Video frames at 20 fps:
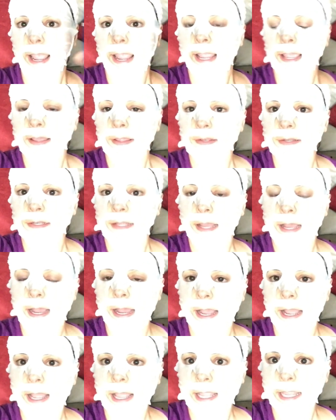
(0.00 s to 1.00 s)
And
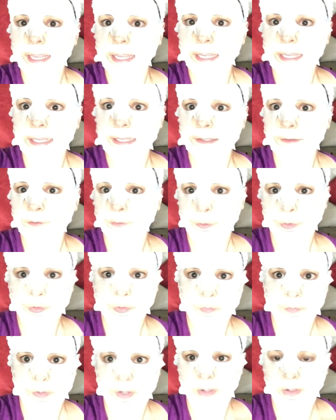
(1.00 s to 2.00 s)

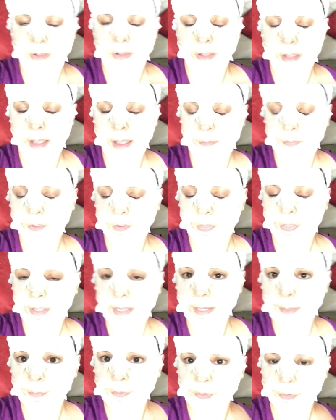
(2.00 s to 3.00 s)
first of all, the
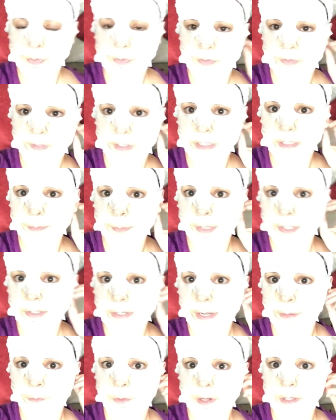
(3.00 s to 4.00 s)
thing I'm so excited about
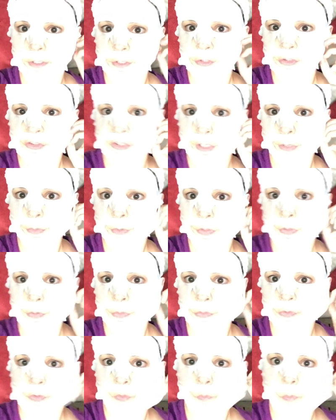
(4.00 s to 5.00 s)
and I wanted to share with
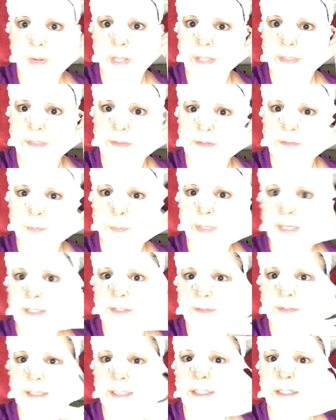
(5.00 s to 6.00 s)
you is the way this
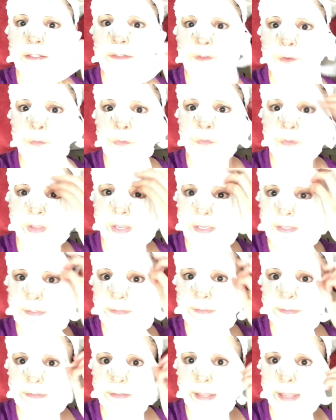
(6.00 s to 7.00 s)
mask, it is a
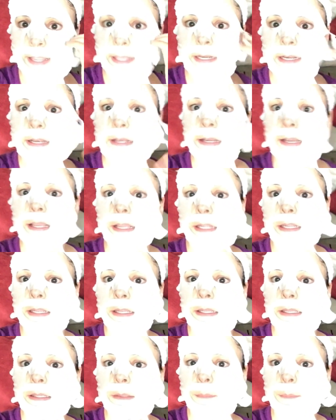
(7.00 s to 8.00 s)
face and a
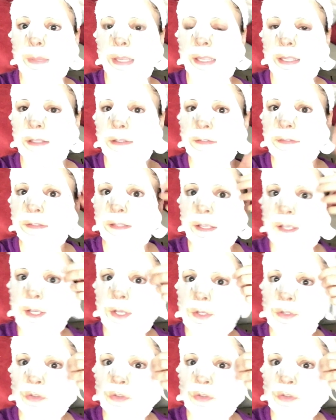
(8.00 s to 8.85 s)
neck mask.